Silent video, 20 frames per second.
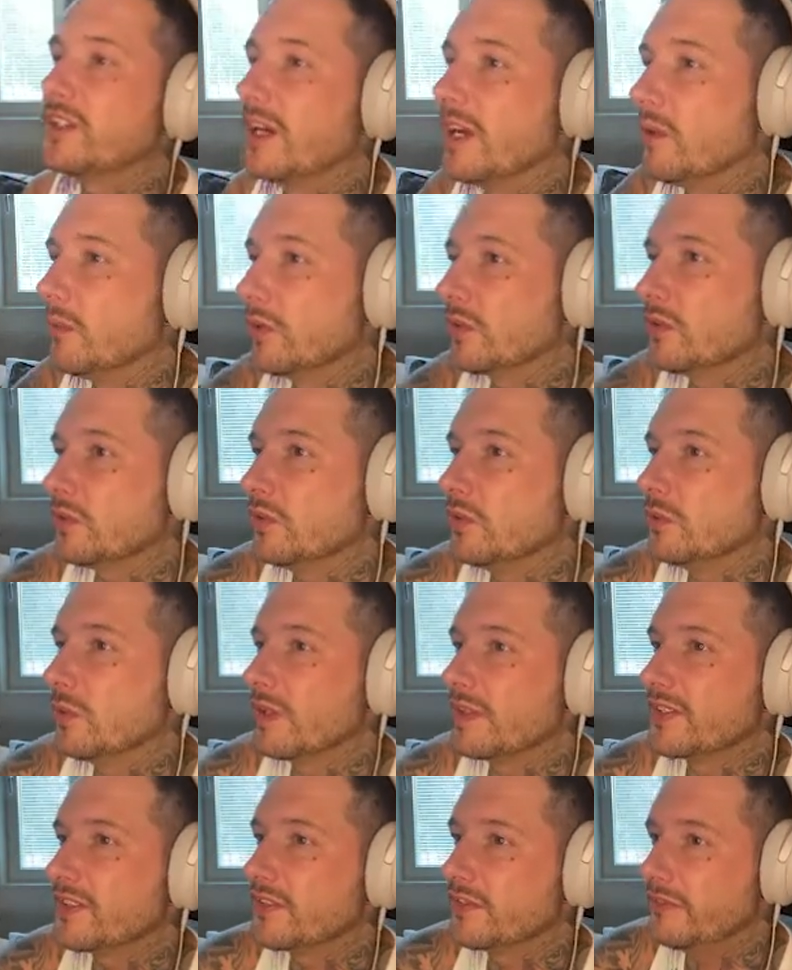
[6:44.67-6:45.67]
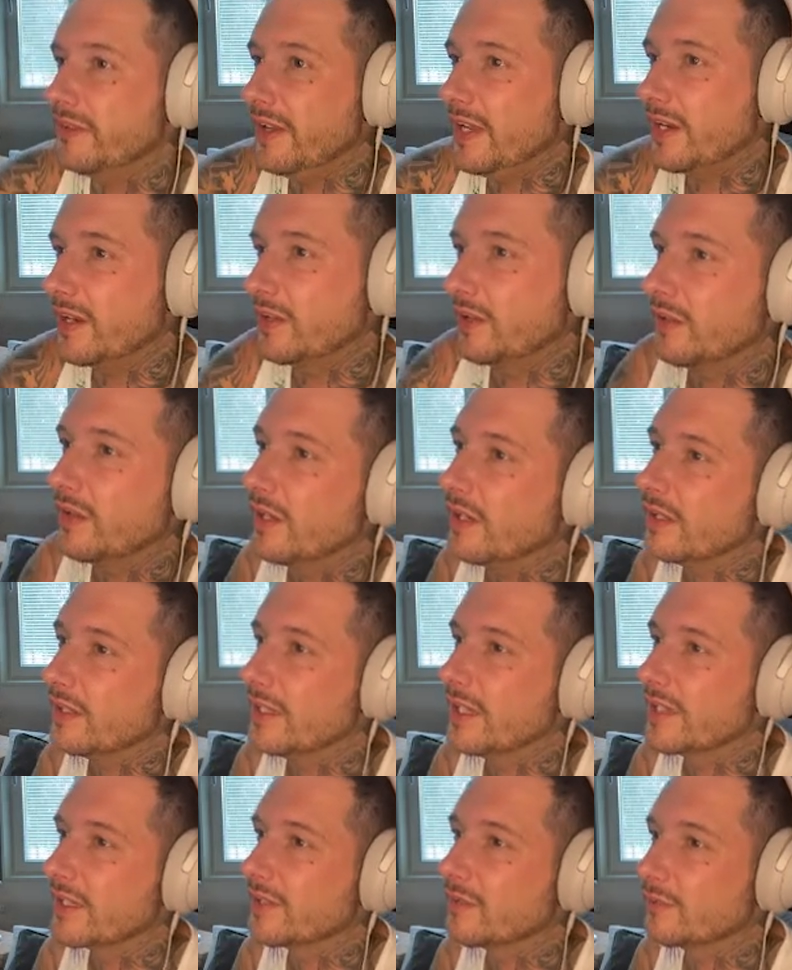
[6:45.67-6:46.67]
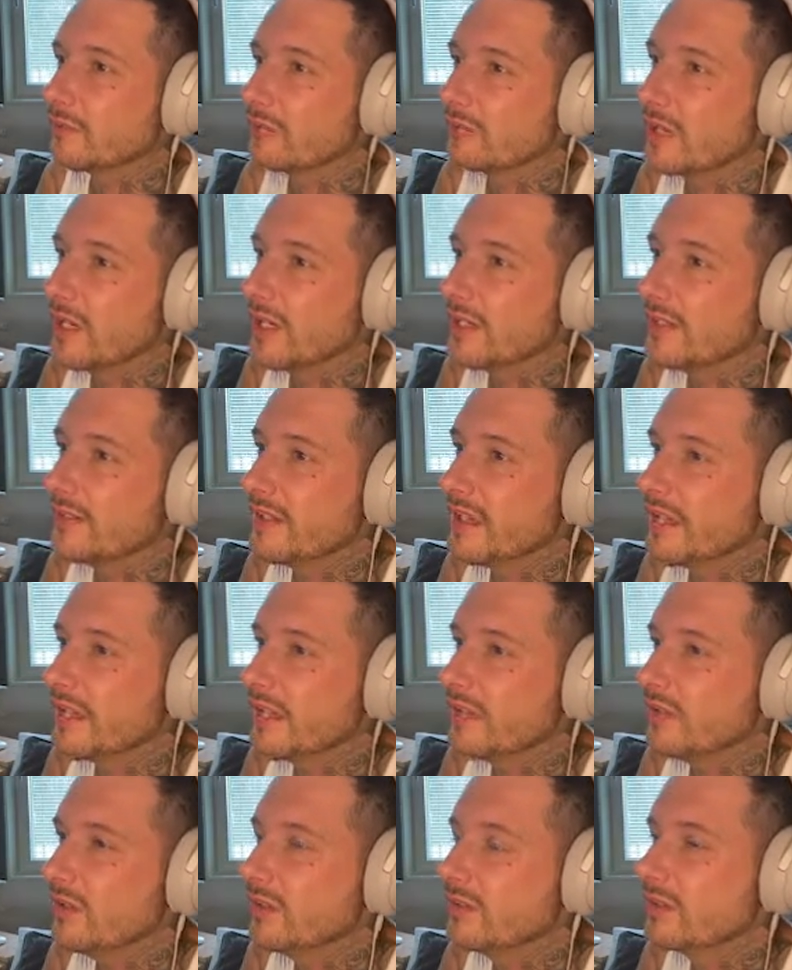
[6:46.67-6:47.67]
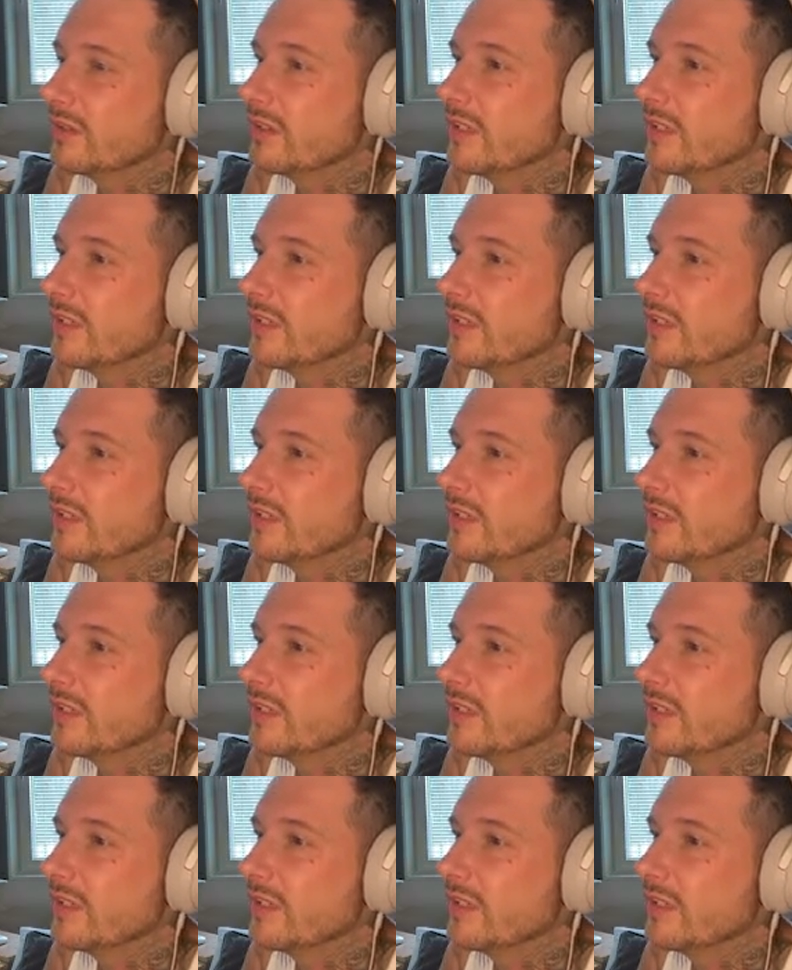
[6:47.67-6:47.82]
I want to do a sphere like right here.